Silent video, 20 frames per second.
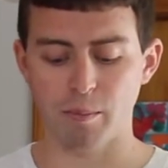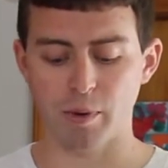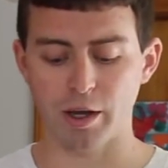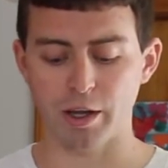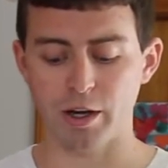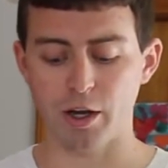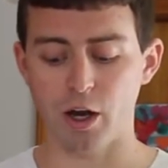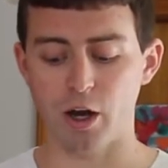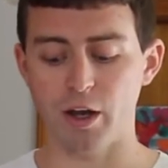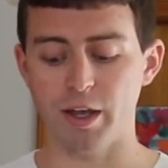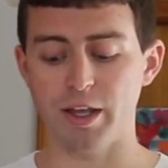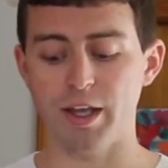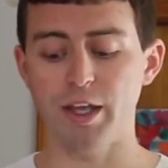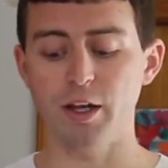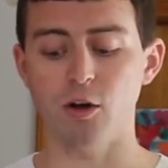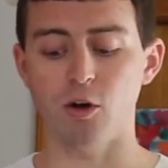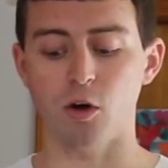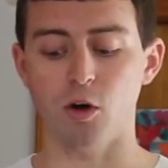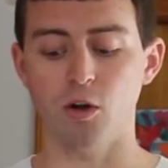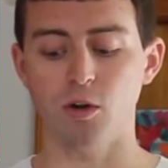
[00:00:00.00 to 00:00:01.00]

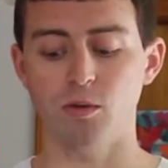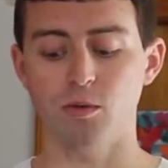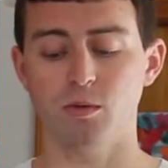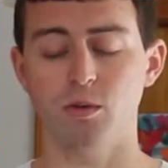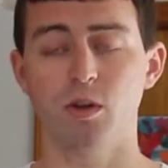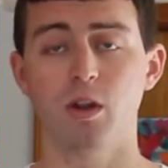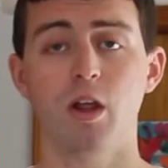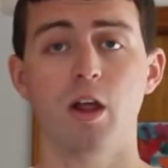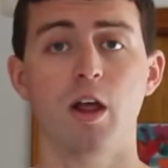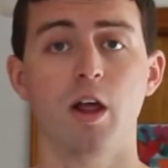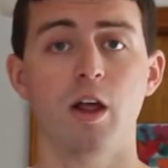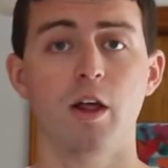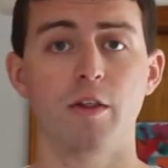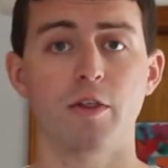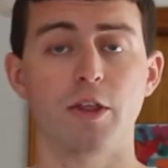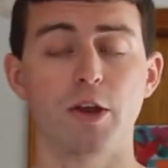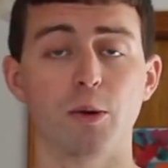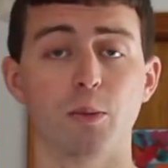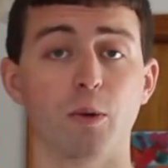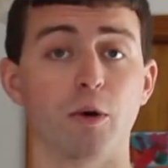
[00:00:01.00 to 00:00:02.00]
But in all,
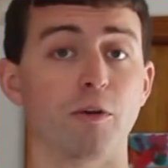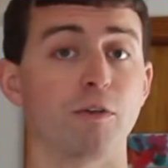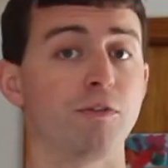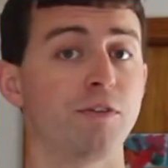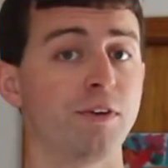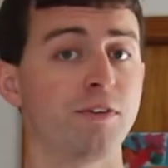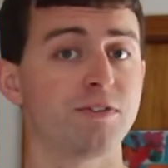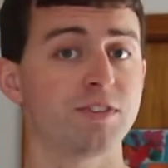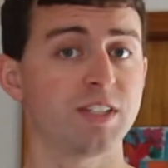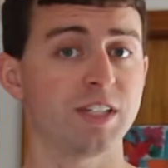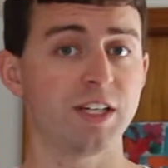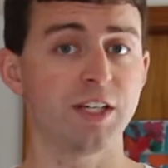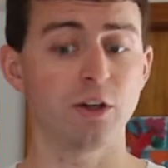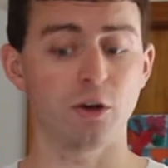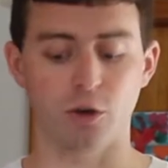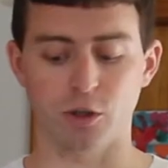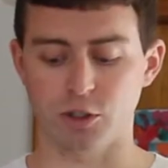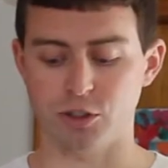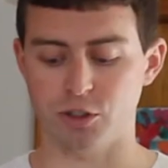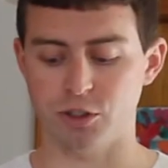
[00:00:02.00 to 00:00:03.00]
there were
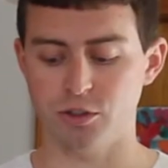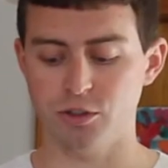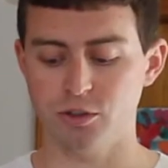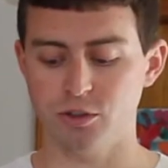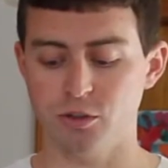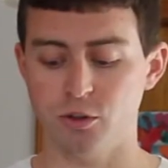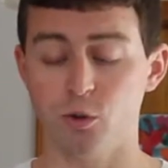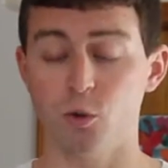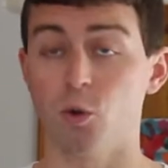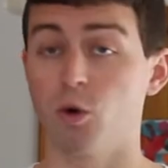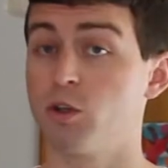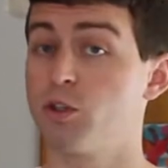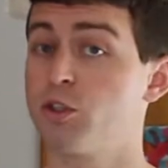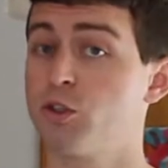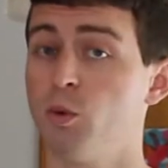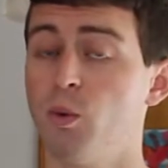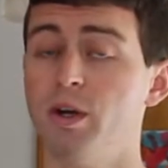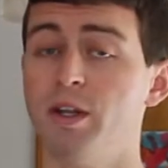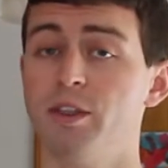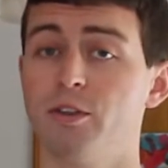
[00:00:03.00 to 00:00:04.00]
15 archers, or
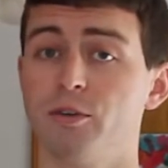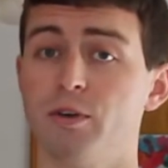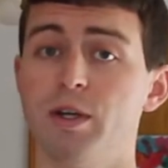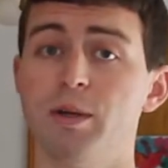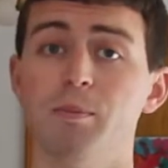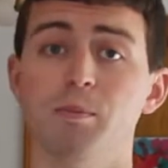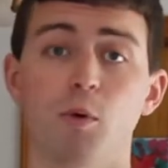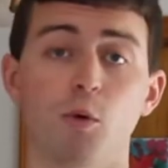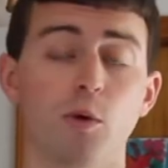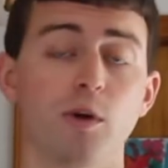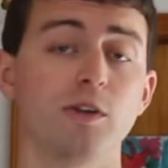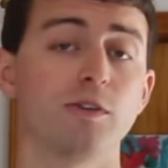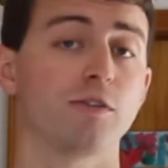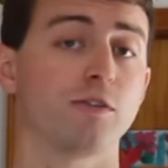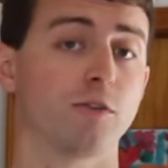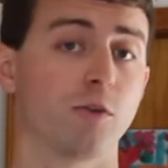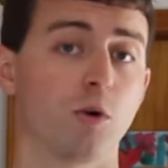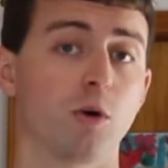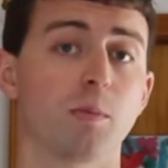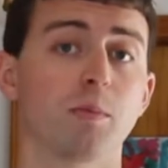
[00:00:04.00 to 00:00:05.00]

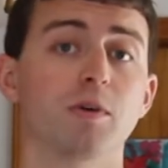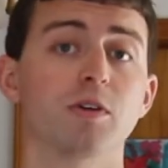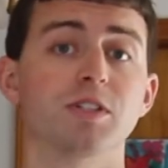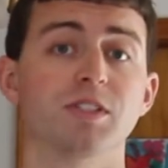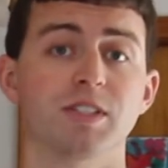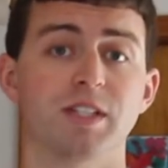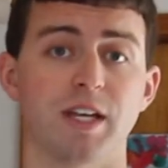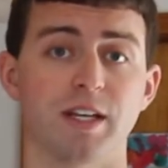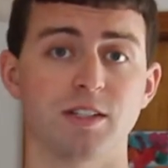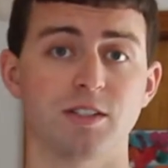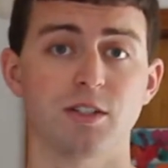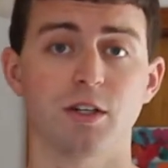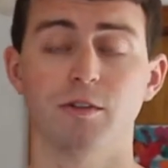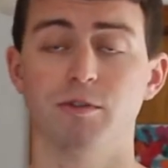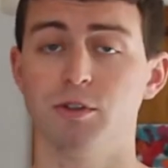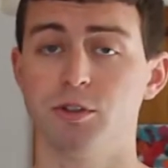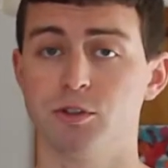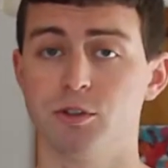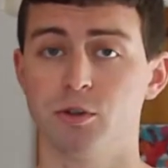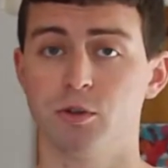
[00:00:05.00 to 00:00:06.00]

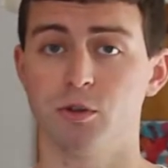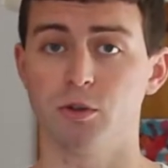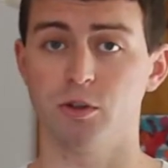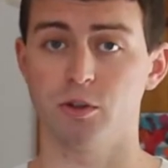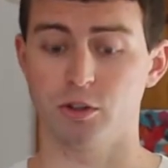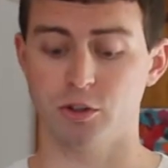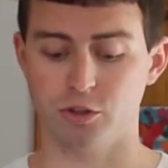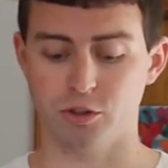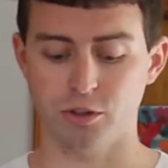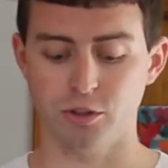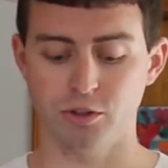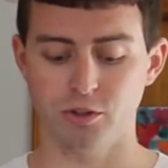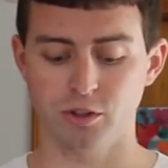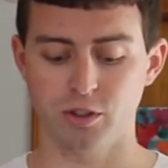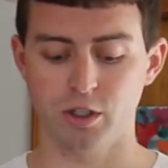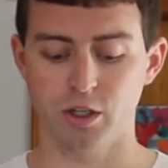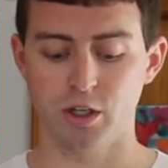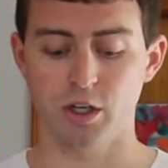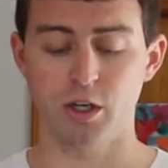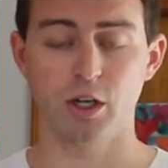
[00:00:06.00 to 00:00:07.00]
23.4% of the total
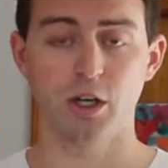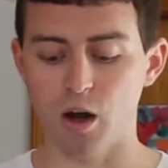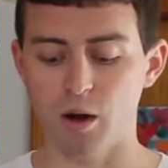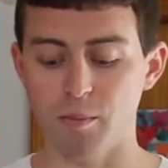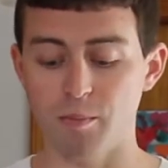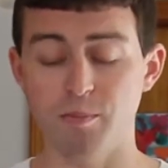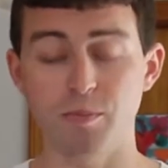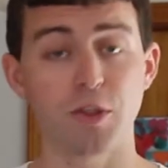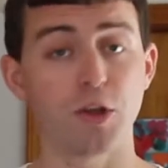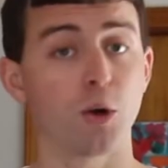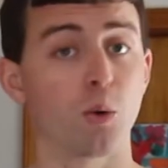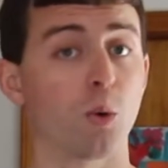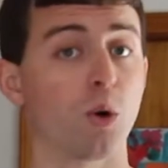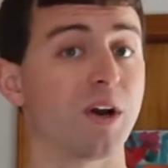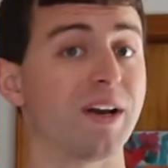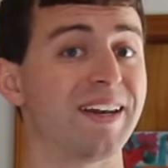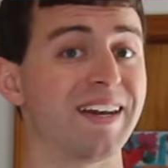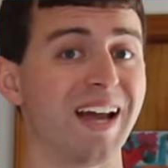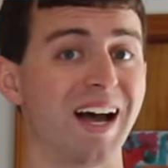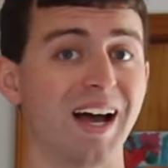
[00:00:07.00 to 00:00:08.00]
archers. There
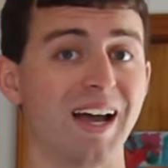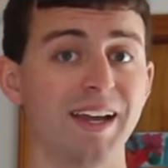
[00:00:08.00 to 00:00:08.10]
were